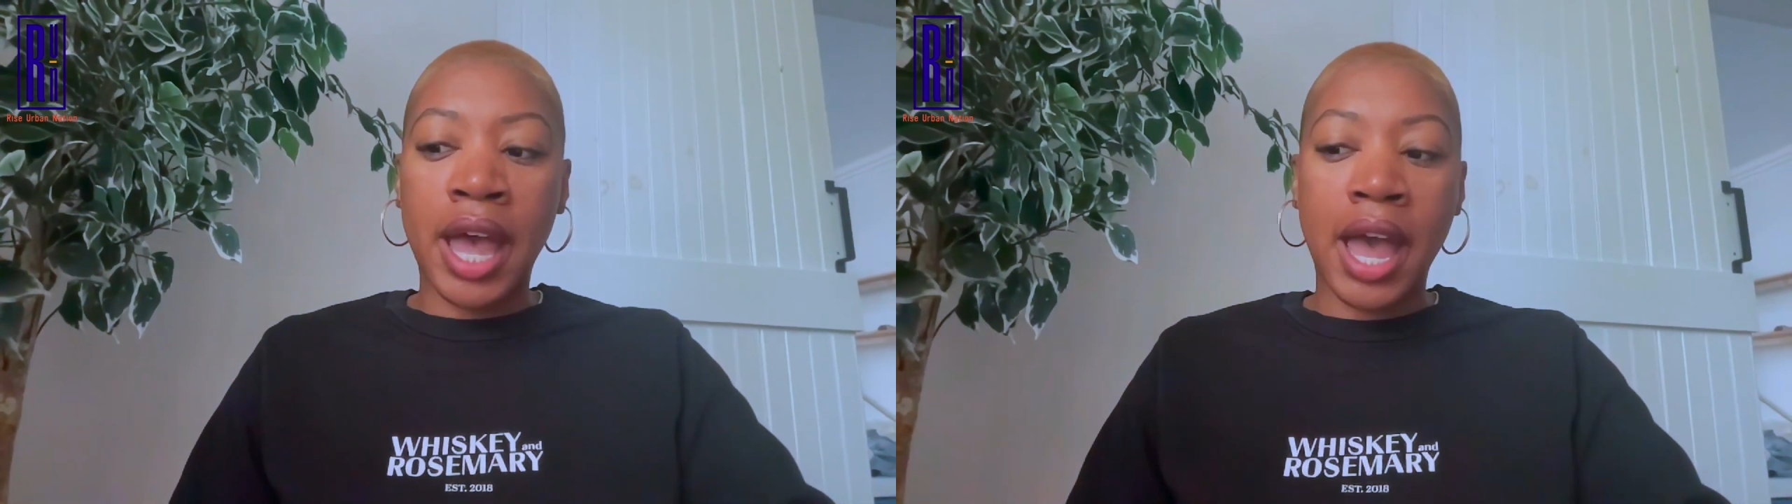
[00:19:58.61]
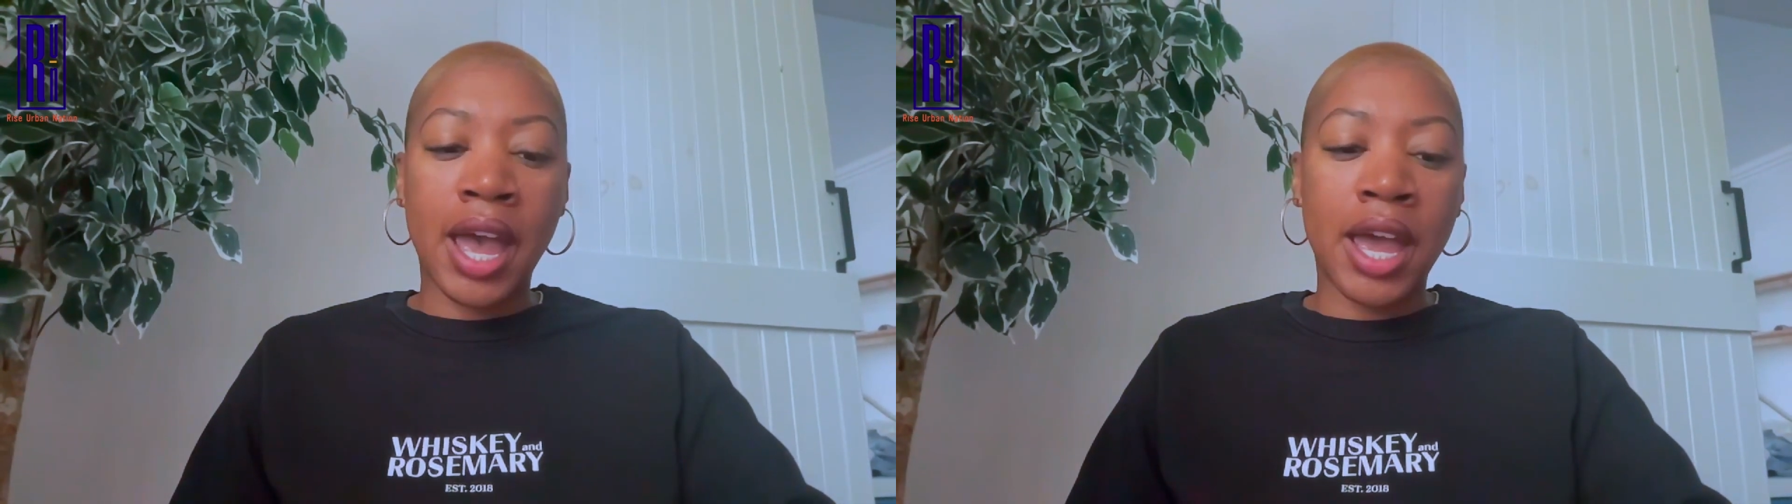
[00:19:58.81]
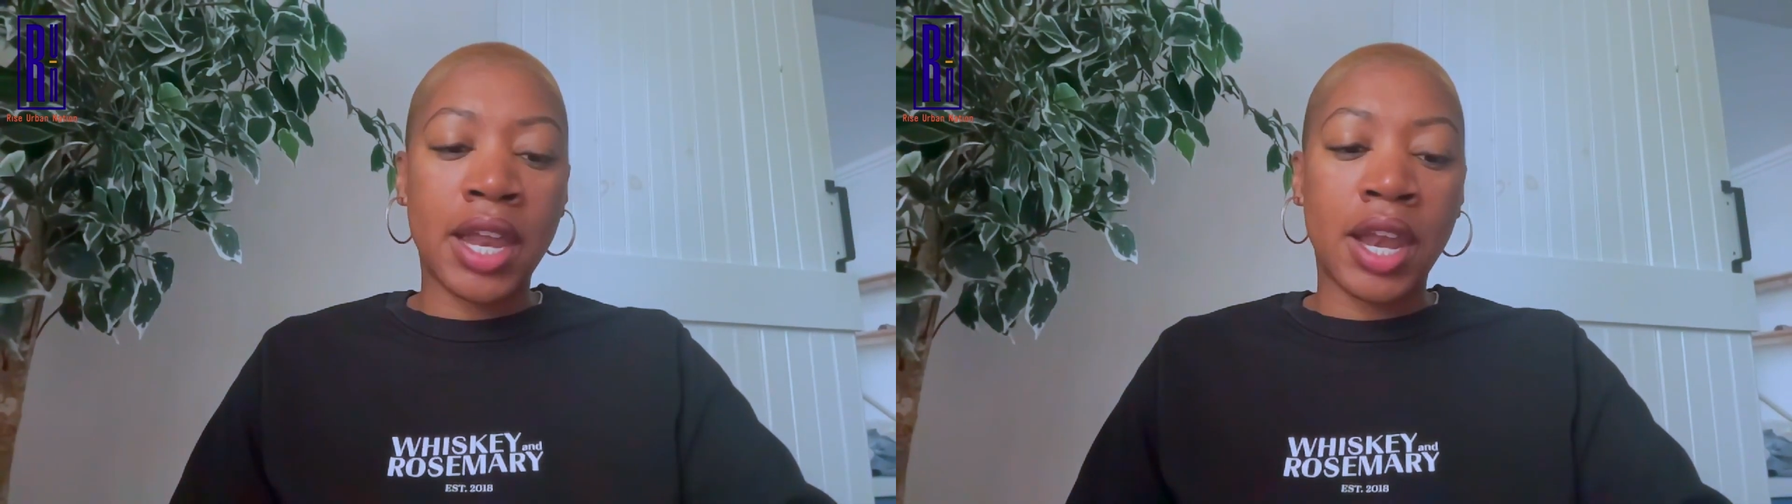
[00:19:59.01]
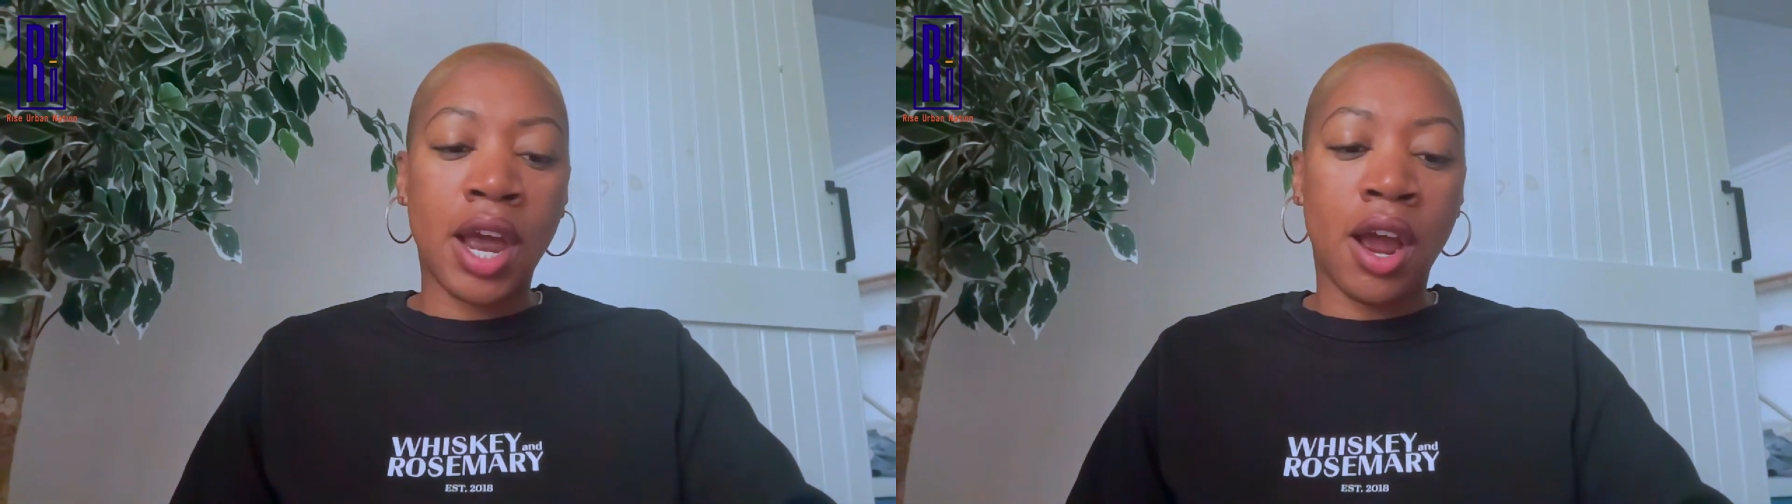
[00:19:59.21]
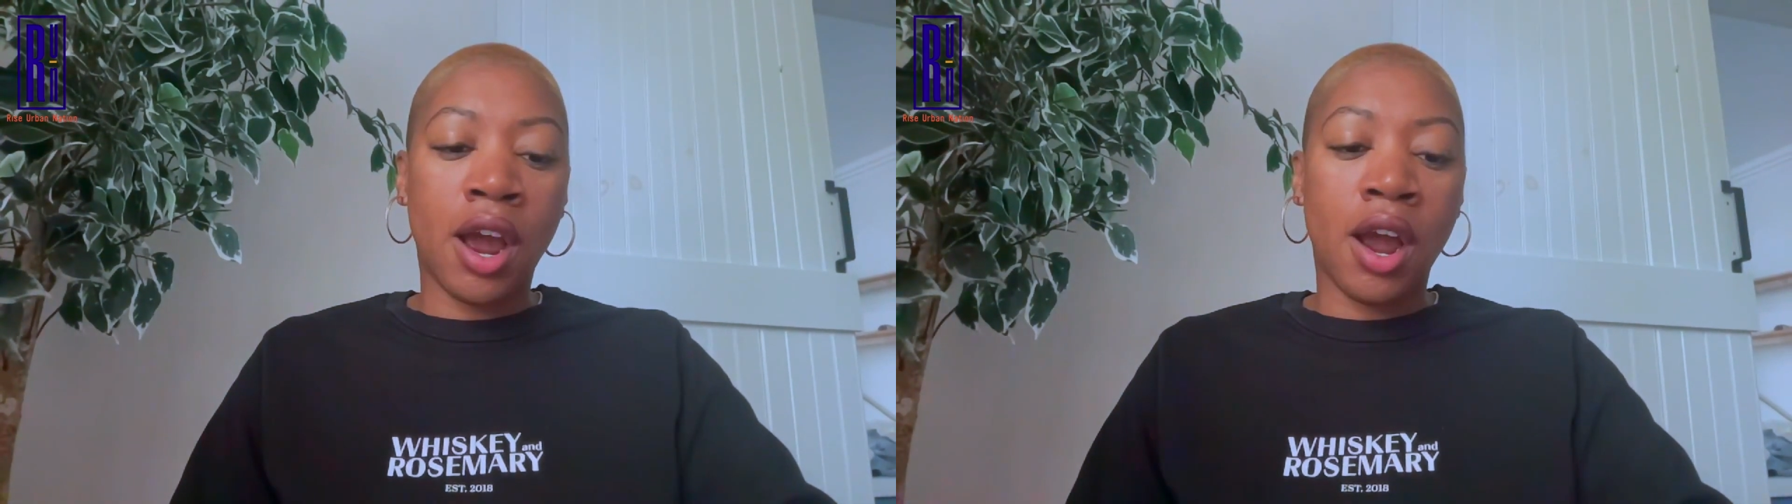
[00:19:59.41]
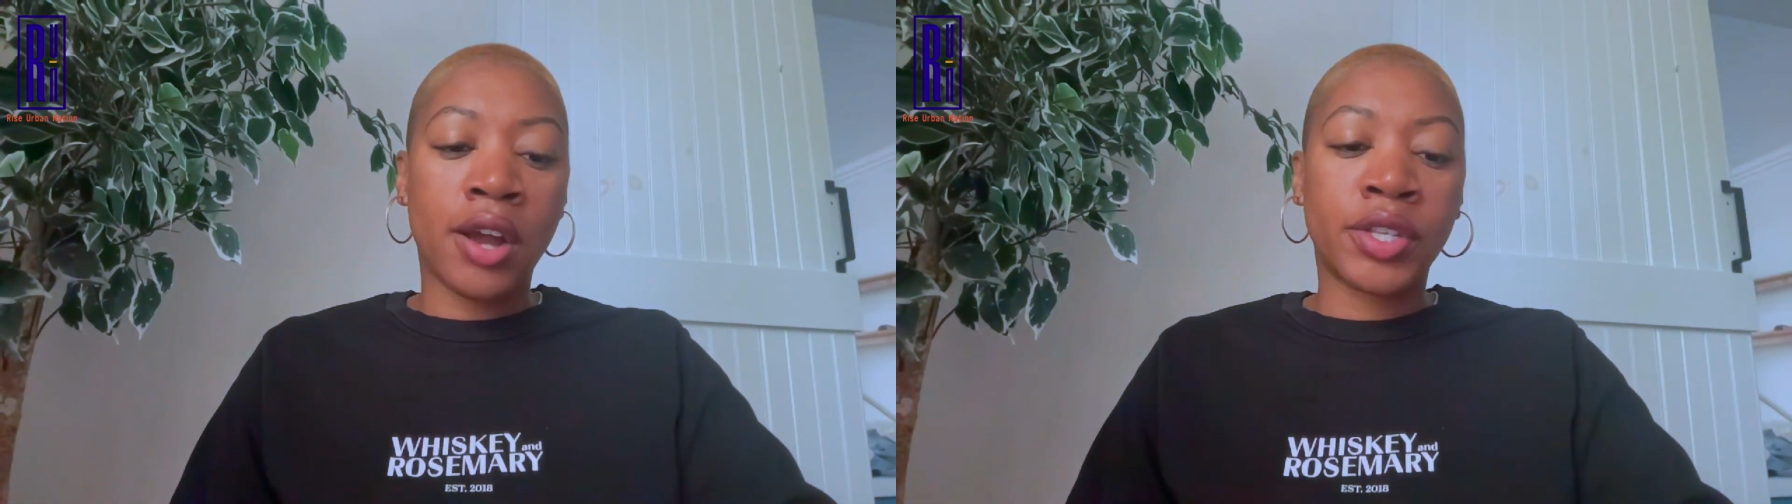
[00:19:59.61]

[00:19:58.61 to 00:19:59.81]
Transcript: that are